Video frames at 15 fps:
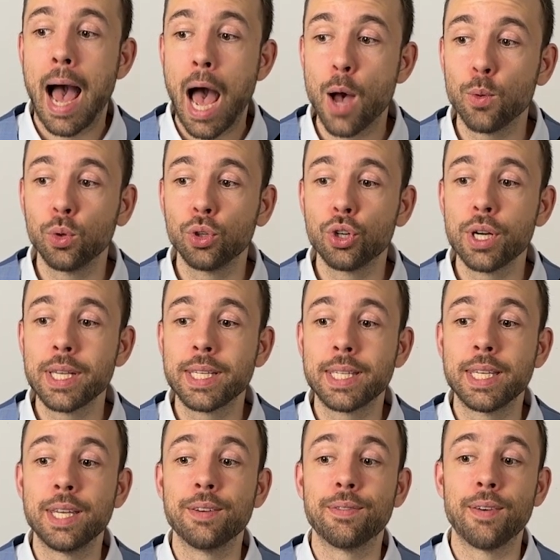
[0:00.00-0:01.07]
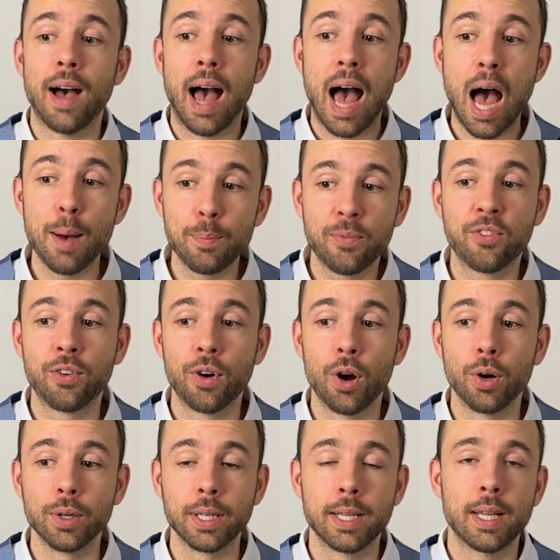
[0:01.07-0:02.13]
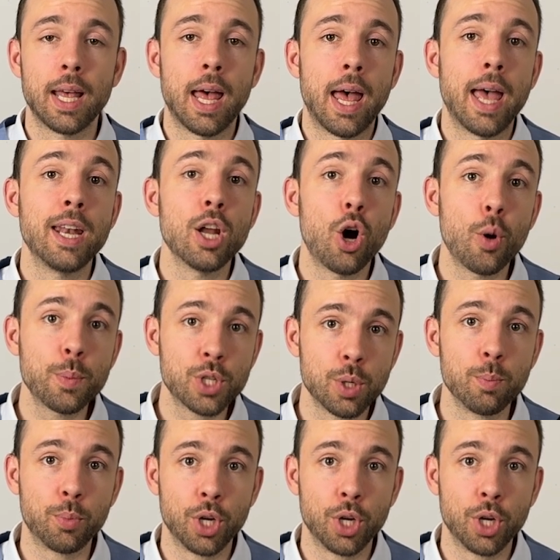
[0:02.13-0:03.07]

I will receive upfront an option